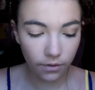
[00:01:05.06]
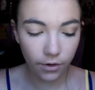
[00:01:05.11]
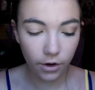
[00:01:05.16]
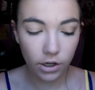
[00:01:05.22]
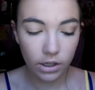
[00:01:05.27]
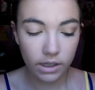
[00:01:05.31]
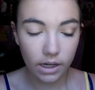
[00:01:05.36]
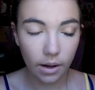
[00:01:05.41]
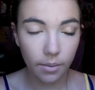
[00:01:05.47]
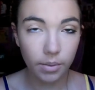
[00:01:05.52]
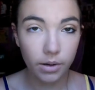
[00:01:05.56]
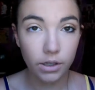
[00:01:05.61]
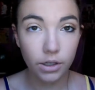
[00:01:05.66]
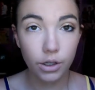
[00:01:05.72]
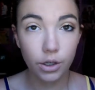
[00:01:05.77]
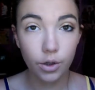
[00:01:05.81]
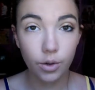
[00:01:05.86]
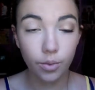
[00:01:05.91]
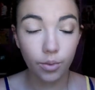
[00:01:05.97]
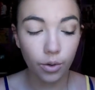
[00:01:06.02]
the first step is
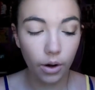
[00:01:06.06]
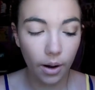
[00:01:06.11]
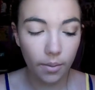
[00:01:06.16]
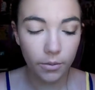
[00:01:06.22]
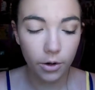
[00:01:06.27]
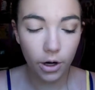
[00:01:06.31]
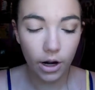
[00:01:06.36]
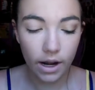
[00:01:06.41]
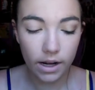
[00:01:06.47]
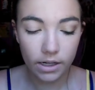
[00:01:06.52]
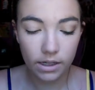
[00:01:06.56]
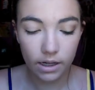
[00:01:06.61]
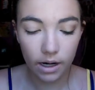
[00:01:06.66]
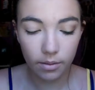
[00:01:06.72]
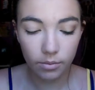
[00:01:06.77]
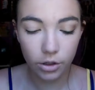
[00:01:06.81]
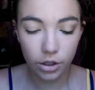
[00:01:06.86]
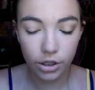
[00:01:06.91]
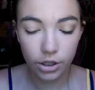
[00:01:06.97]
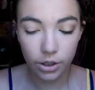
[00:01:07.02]
to prime your eyes, and
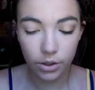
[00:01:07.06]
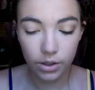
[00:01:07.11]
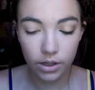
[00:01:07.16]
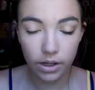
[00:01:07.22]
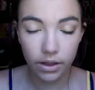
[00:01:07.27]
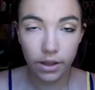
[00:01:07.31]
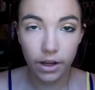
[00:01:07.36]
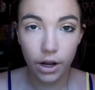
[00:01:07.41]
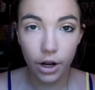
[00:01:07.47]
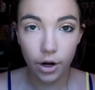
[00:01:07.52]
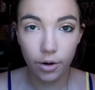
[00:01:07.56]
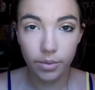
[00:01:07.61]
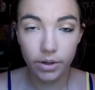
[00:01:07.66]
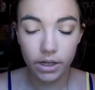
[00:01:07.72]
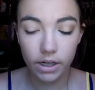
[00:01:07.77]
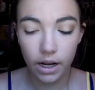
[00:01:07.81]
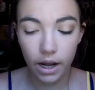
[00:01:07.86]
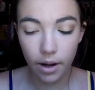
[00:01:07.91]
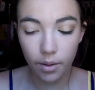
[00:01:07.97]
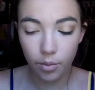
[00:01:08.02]
I'm just using the
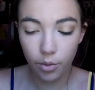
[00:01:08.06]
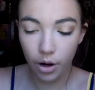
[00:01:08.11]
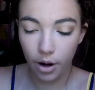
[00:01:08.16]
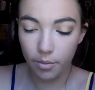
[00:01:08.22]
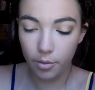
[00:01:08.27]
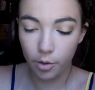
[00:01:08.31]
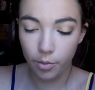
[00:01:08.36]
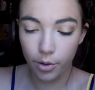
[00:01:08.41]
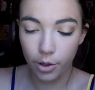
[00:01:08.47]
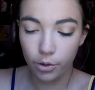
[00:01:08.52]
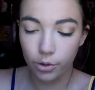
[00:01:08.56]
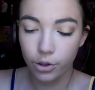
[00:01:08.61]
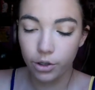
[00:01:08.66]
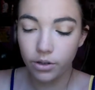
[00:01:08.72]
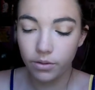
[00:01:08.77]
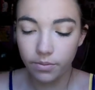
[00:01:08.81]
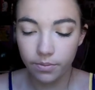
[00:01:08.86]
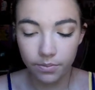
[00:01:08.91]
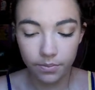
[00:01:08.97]
Urban Decay Primer Potion.